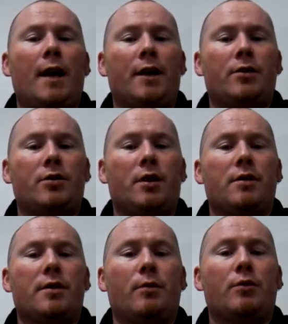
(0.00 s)

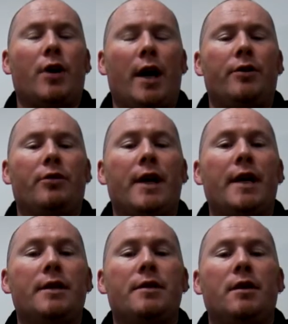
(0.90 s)
exercises that will train your
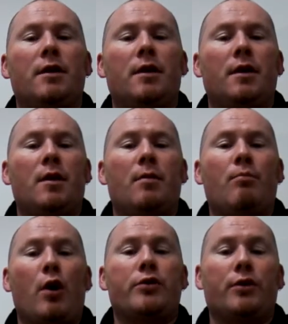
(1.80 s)
ears.
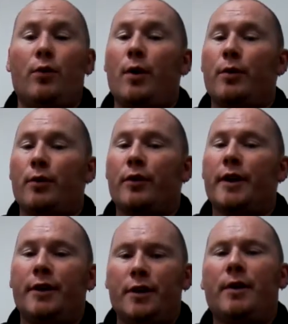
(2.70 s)
Most of what we're
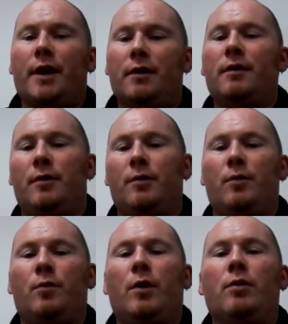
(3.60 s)
already doing
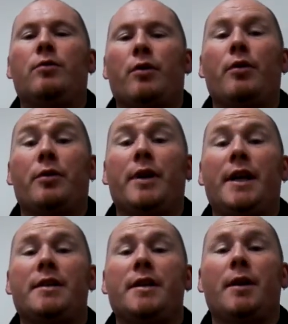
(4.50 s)
will grow your
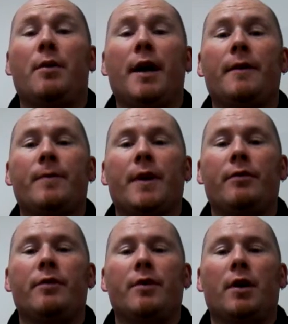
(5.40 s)
ears anyway.
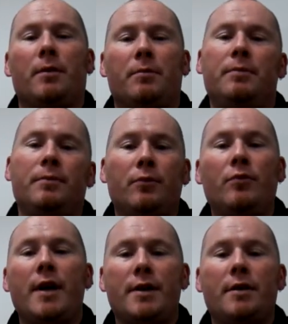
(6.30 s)
If you've got a
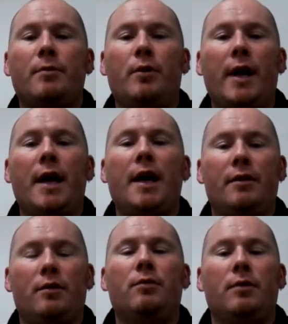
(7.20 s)
reasonable ear,
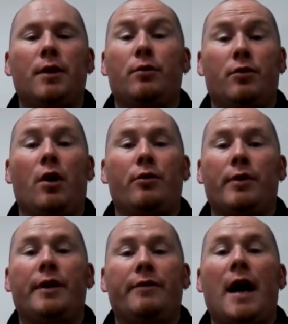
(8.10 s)
it'll grow
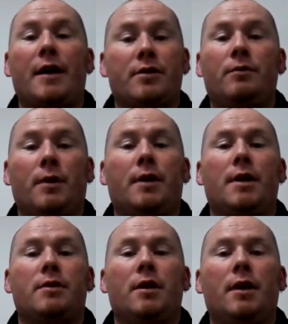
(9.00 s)
really fast with
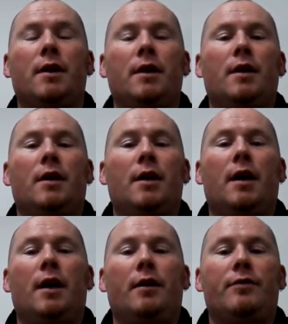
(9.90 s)
this.
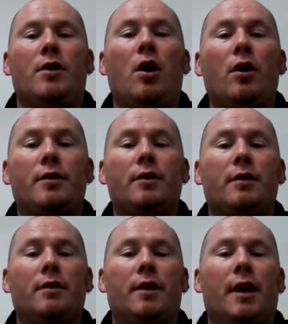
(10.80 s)
If not,
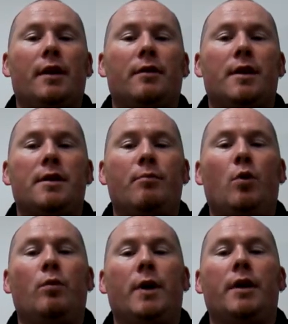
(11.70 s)
then there's
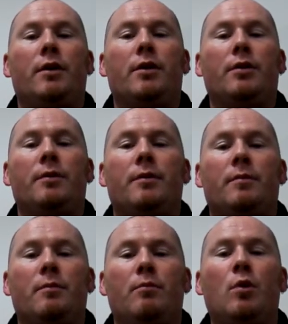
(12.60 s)
more we can do.
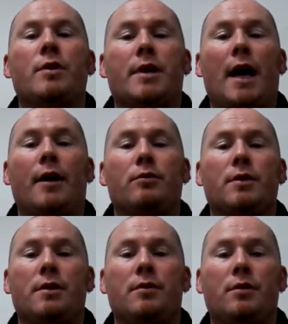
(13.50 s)
More
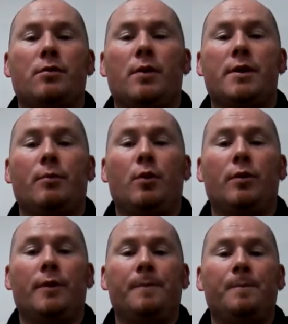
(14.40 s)
scales is always
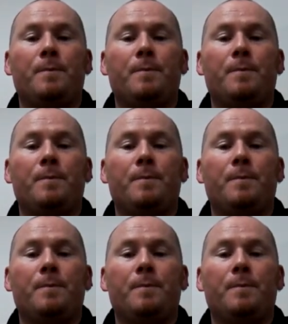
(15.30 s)
important.